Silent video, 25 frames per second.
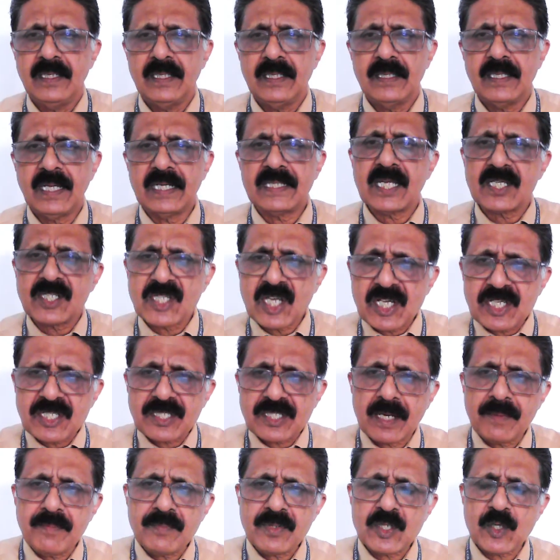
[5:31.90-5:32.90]
that the
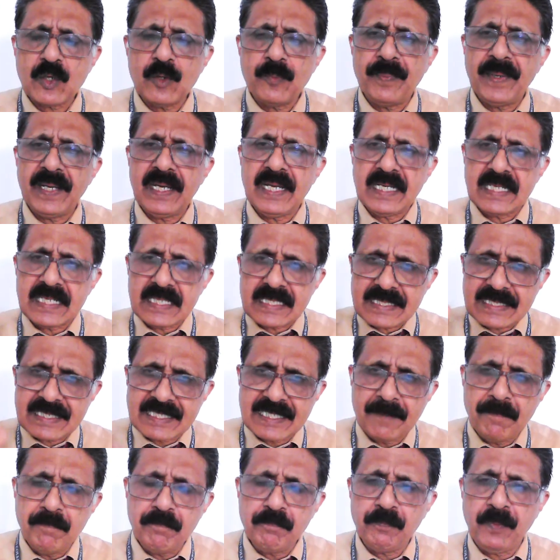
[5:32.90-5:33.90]
system should be
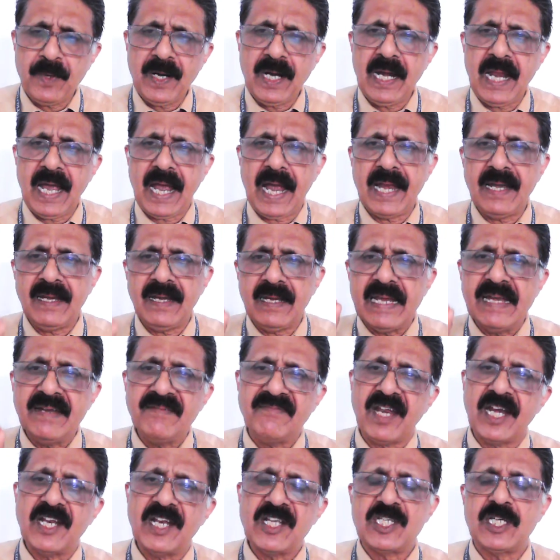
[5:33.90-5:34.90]
simple and
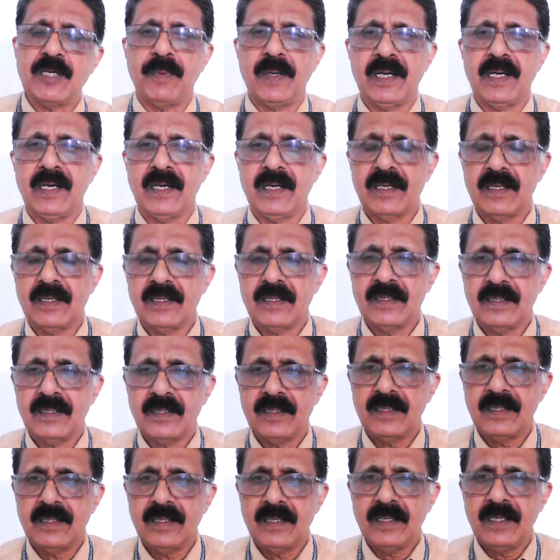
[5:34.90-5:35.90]
intelligible,
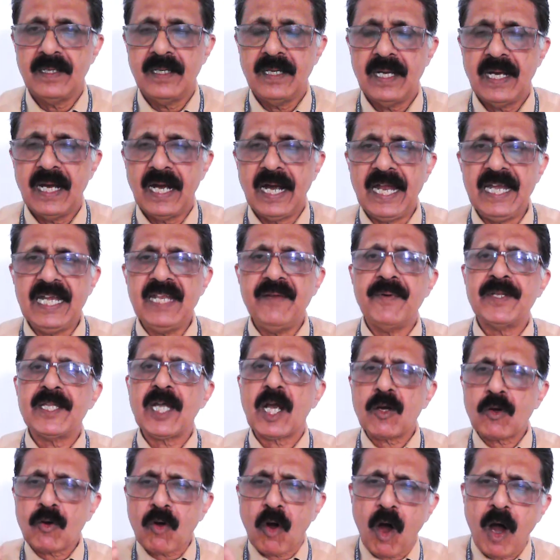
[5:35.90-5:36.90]
and even
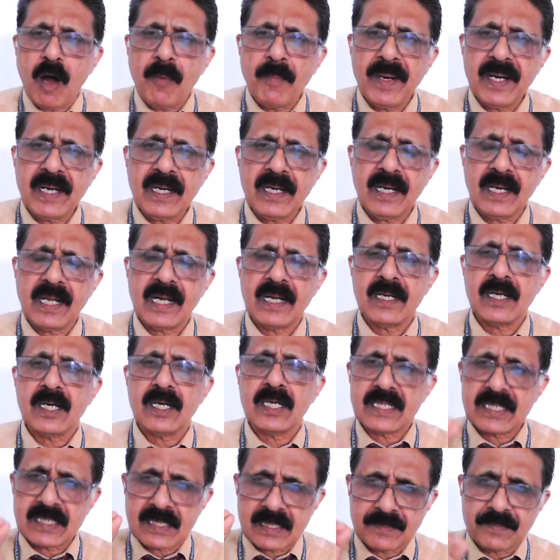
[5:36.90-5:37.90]
the common
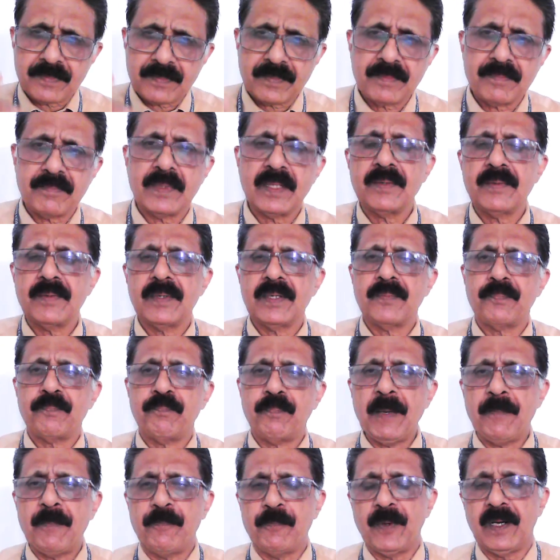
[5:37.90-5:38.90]

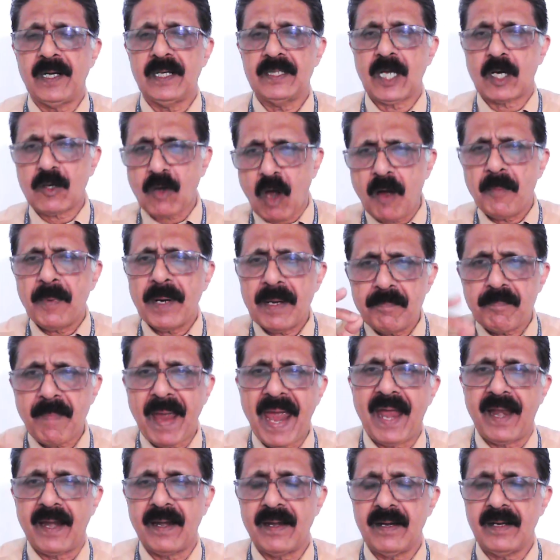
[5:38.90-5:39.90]
people, the common
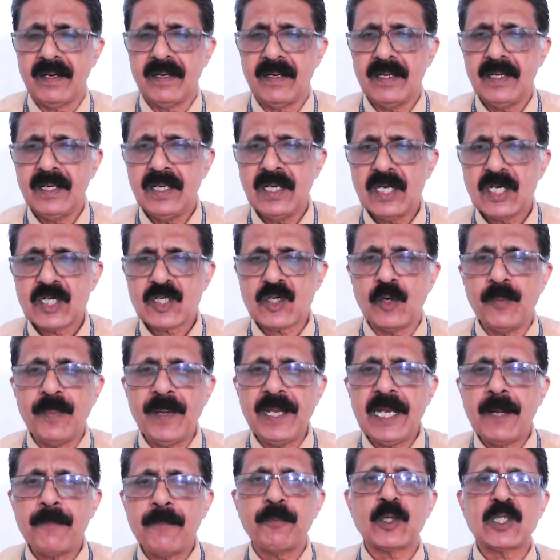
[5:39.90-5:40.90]
man, should be
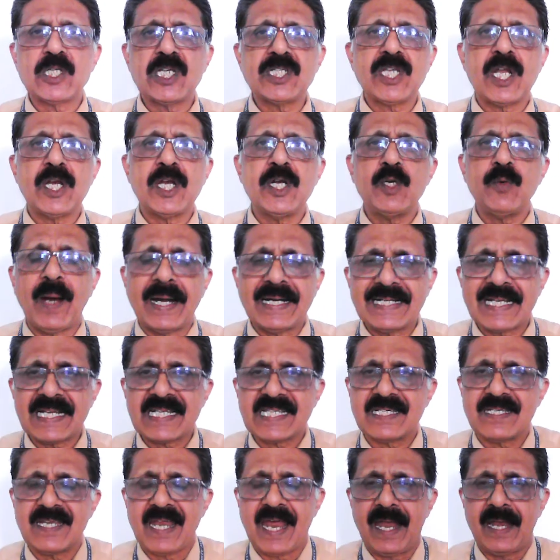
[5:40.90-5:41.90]
in a position to
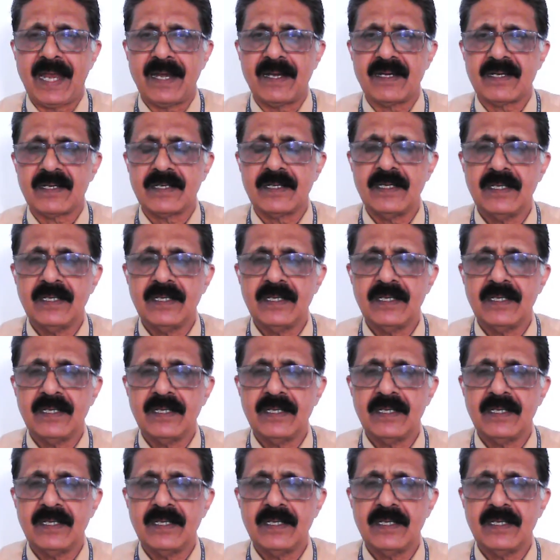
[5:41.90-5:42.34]
understand